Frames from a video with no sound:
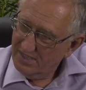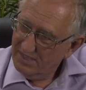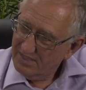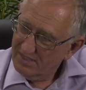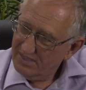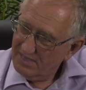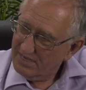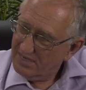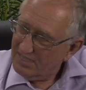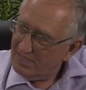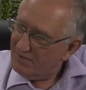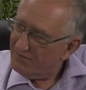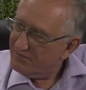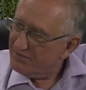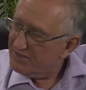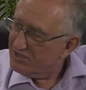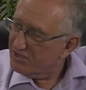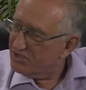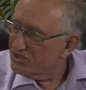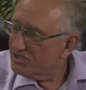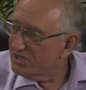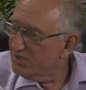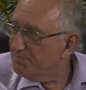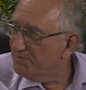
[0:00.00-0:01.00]
that even
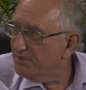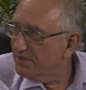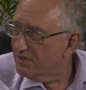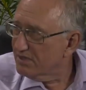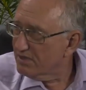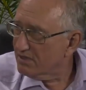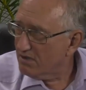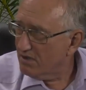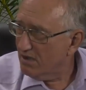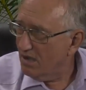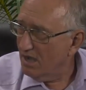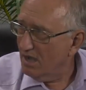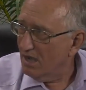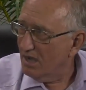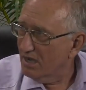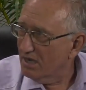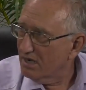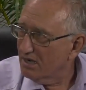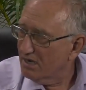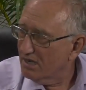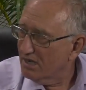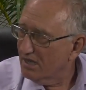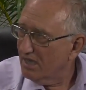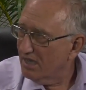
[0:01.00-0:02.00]
the chip on the card
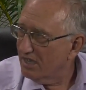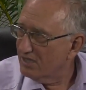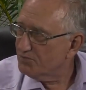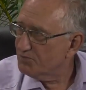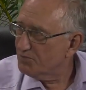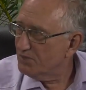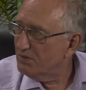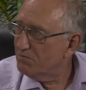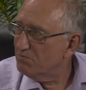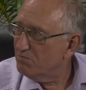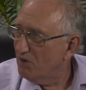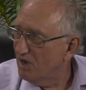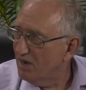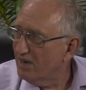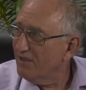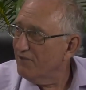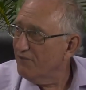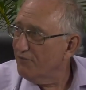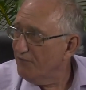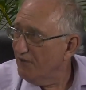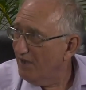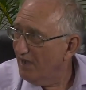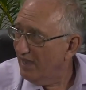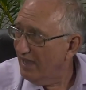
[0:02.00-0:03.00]
has been
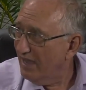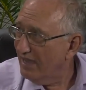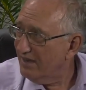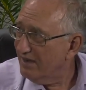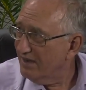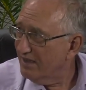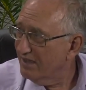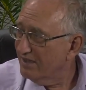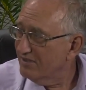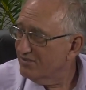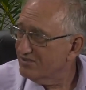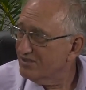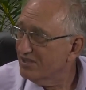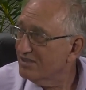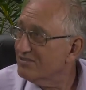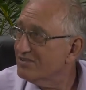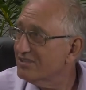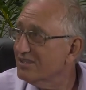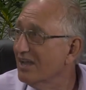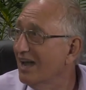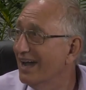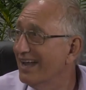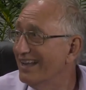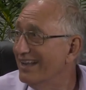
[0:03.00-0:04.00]
modified
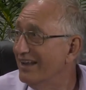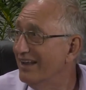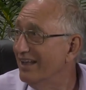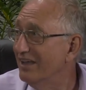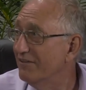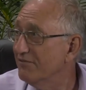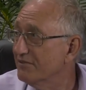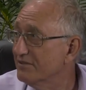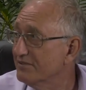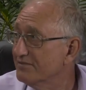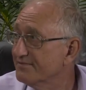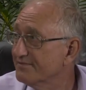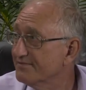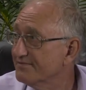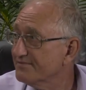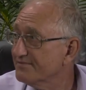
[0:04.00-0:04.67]
since 9/11.